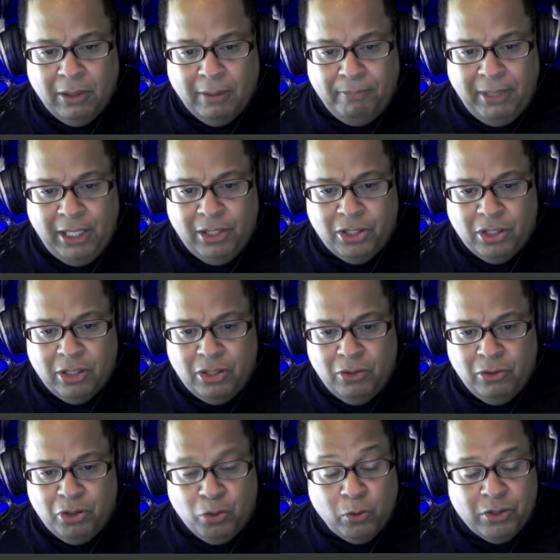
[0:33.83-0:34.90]
beach,
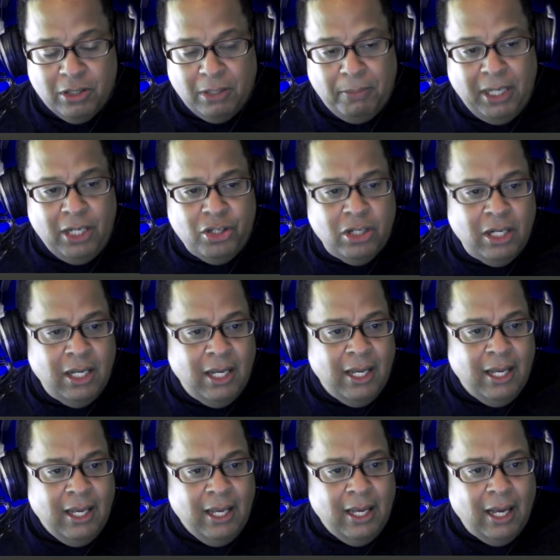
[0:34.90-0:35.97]
to the shores of the beach,
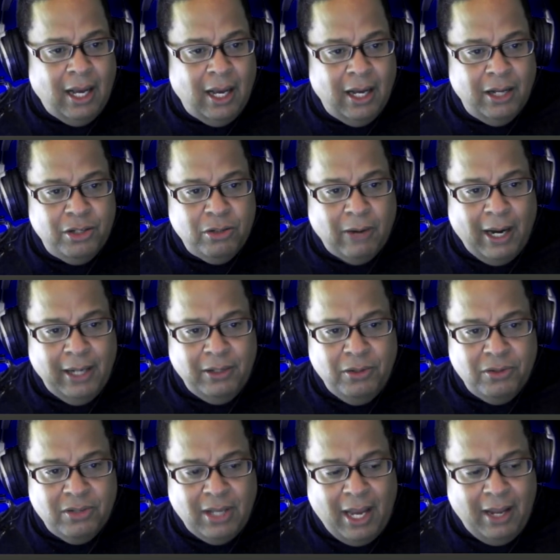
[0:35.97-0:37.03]
trying
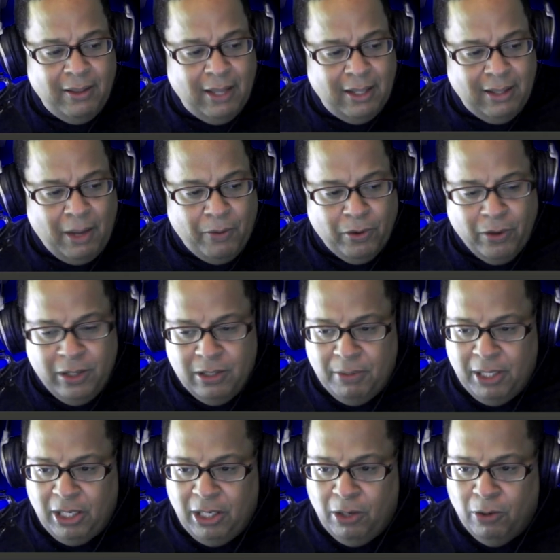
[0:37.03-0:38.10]
to say that they were going to
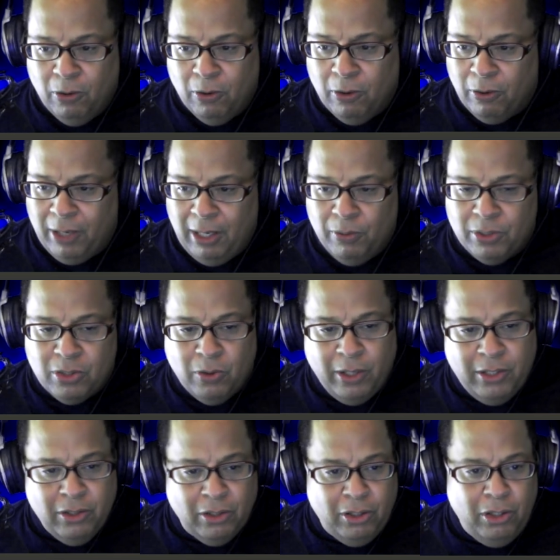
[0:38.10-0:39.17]
be cured, or he was
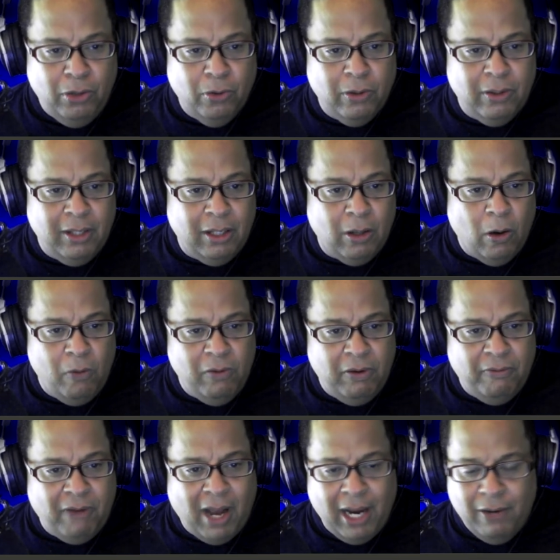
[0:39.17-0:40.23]
going to cure the
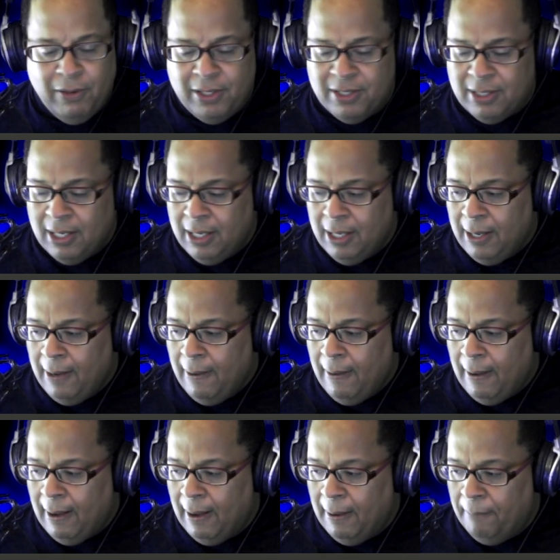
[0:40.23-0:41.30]
COVID virus
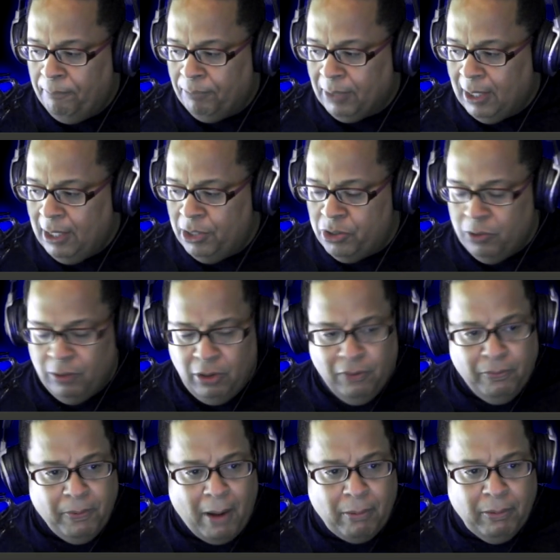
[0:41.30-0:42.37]
issue.
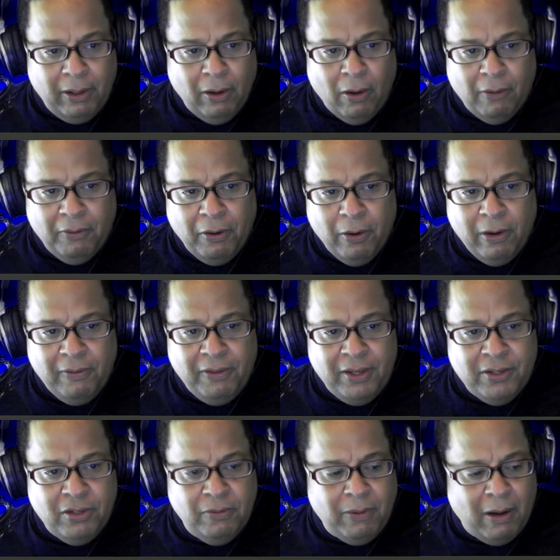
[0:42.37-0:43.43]
You've probably all heard of
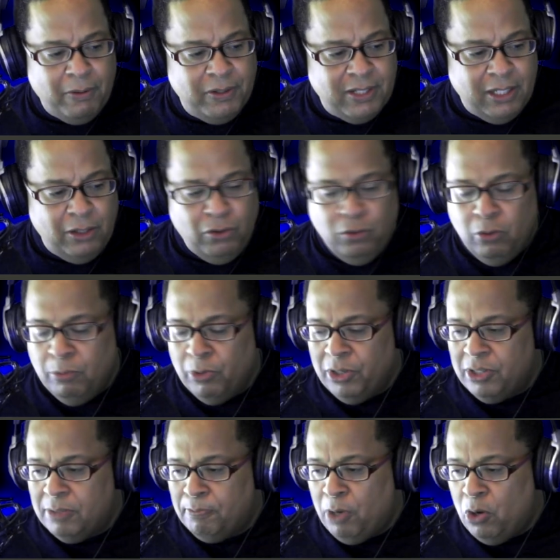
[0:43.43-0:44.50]
this. You've probably seen
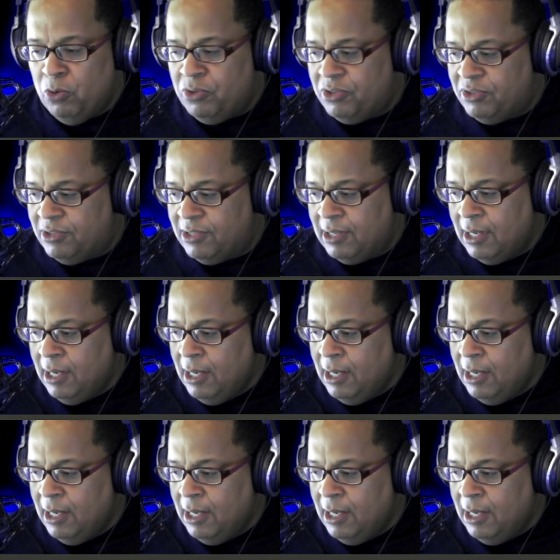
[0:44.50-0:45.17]
numerous posts